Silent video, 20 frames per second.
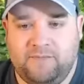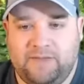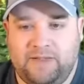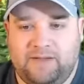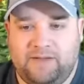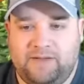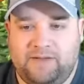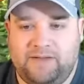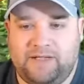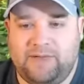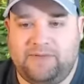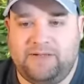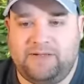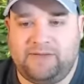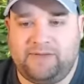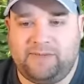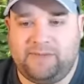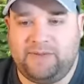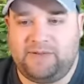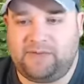Do you have any
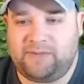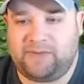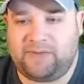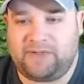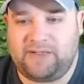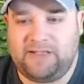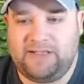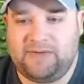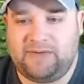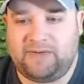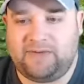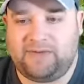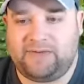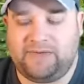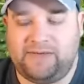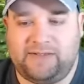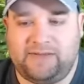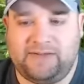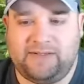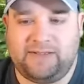experience with keyhole
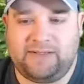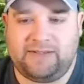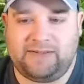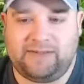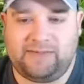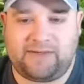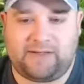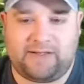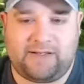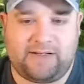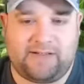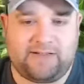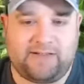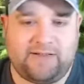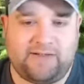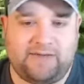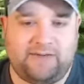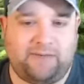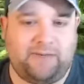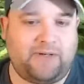cichlids?
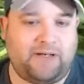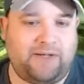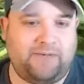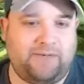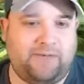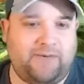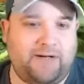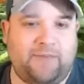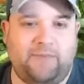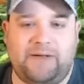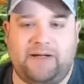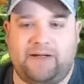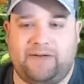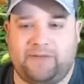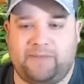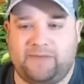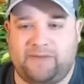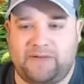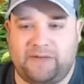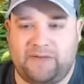Just what I've read about
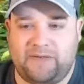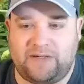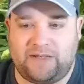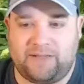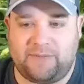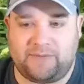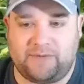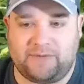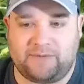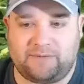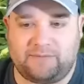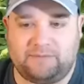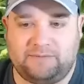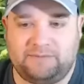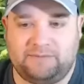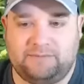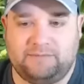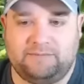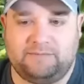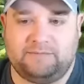them. I've never kept them.
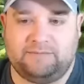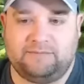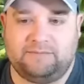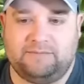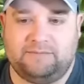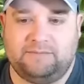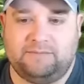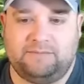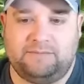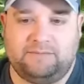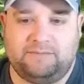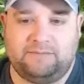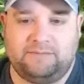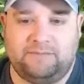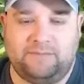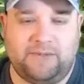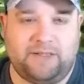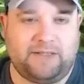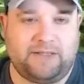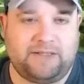
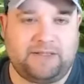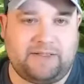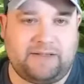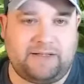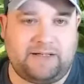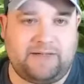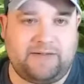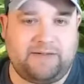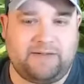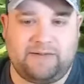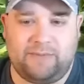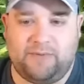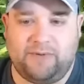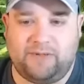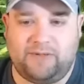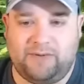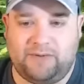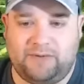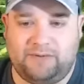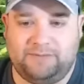But I think they're
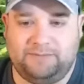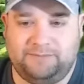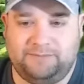pretty cool.